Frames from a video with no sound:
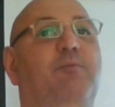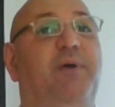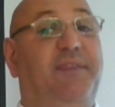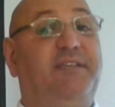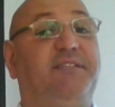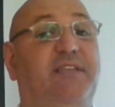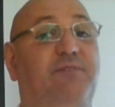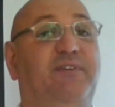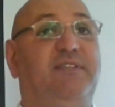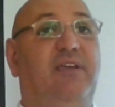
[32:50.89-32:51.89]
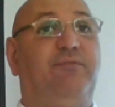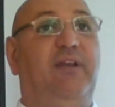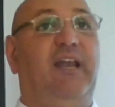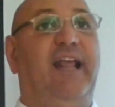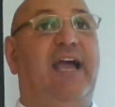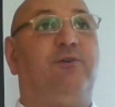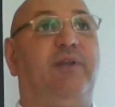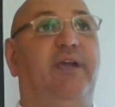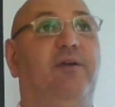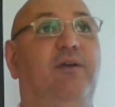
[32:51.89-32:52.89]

But this stuff is definitely out there.